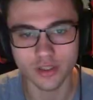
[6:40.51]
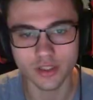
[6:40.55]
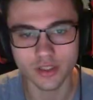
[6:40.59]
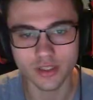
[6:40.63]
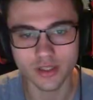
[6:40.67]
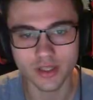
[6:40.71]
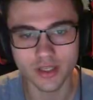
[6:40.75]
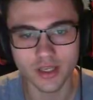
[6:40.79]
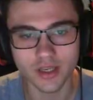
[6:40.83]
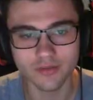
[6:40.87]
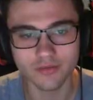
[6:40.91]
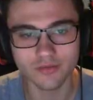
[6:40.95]

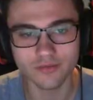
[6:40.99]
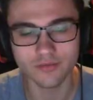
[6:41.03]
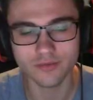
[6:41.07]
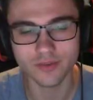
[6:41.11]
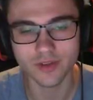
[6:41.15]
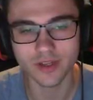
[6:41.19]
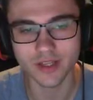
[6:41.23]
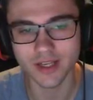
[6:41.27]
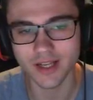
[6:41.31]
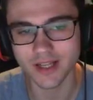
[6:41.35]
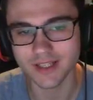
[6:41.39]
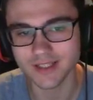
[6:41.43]
Just think
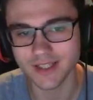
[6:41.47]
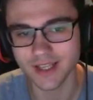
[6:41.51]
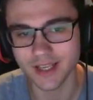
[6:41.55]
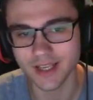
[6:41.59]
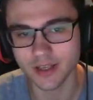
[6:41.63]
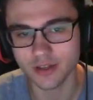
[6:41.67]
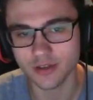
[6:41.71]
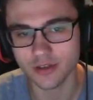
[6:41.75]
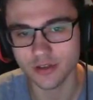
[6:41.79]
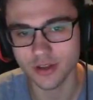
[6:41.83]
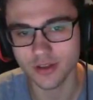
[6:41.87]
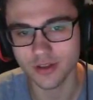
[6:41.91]
of it as like
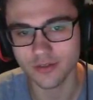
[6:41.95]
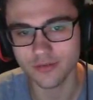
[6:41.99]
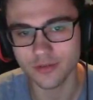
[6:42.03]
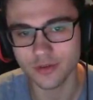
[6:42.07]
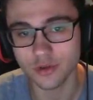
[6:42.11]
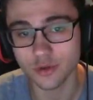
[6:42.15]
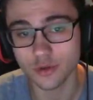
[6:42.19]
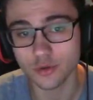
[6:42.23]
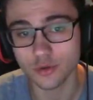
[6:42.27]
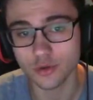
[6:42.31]
if you